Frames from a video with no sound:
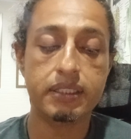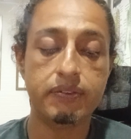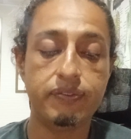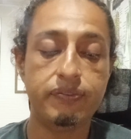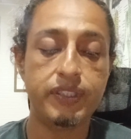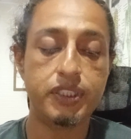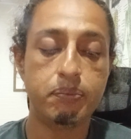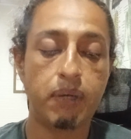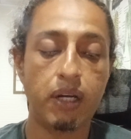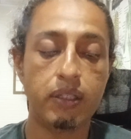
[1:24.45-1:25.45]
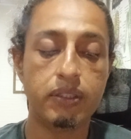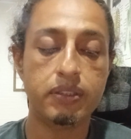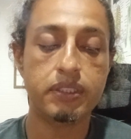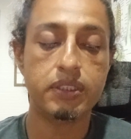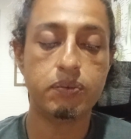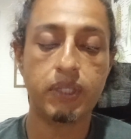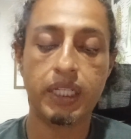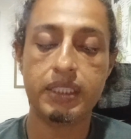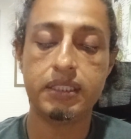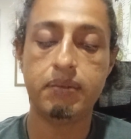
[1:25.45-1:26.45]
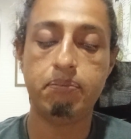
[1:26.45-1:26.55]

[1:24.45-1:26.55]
The fishmongers as well as the